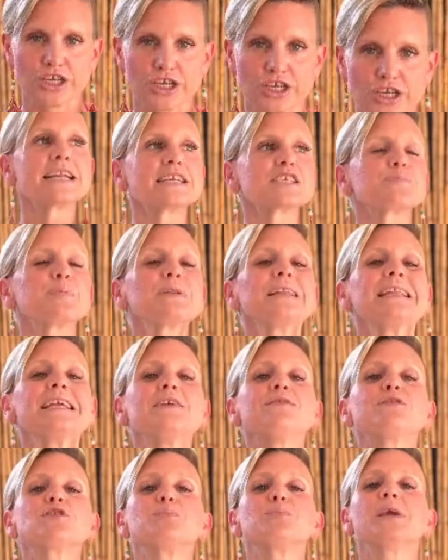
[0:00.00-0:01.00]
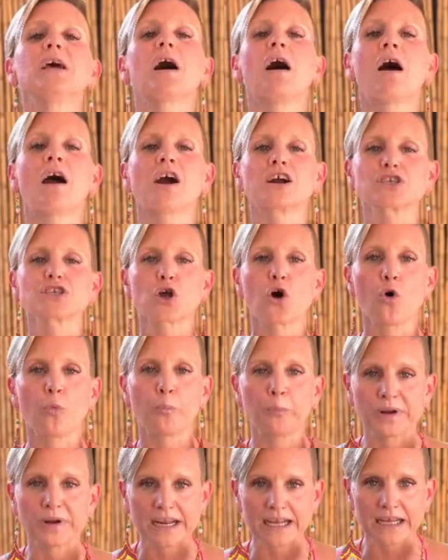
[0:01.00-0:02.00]
It is believed to be a
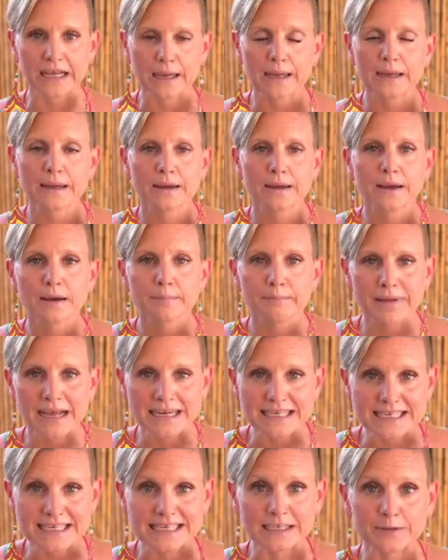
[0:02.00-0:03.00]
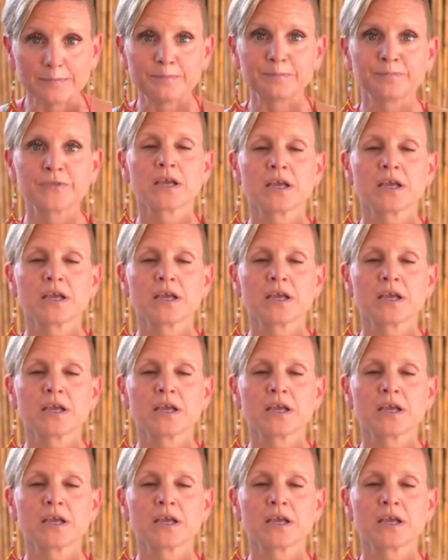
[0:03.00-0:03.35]
heart-opening medicine.